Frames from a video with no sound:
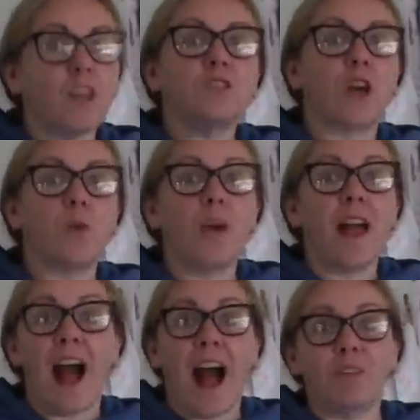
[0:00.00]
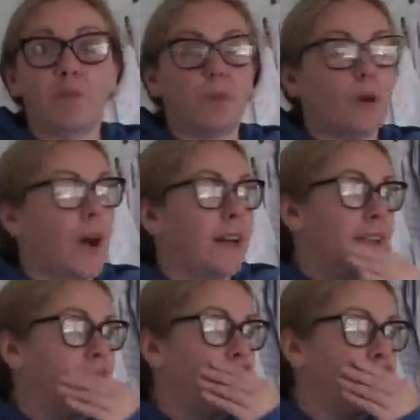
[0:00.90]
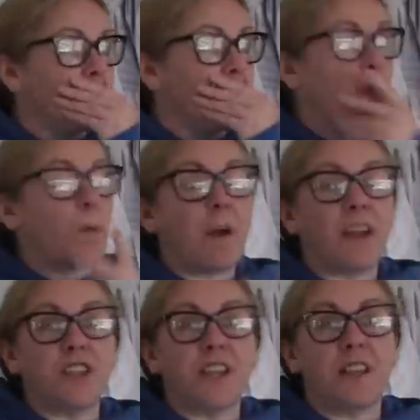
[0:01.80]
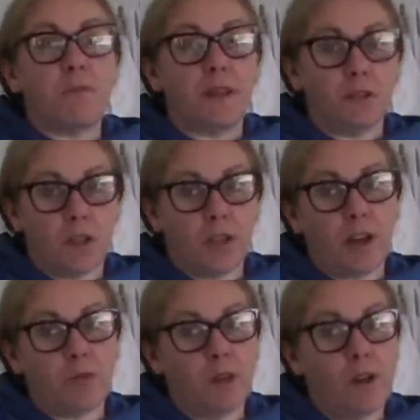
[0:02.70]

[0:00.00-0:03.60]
So I haven't bought anything. We might share the milk though,